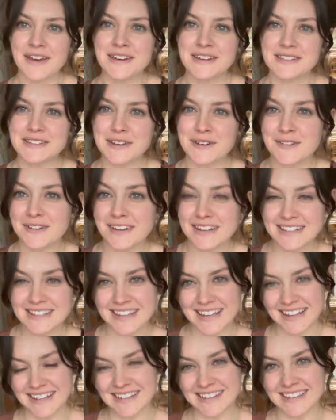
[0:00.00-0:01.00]
So it's
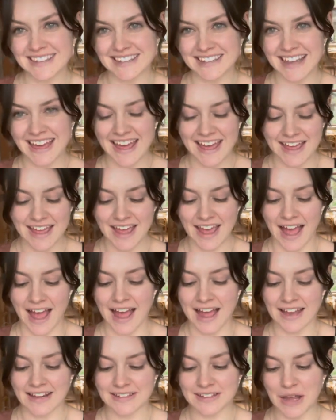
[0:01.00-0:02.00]
the end of the day
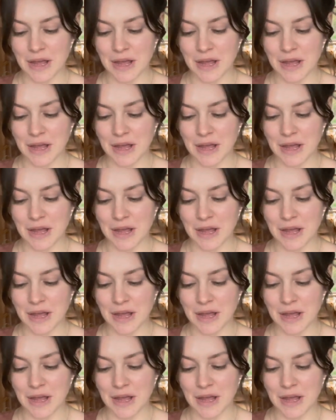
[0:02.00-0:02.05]
and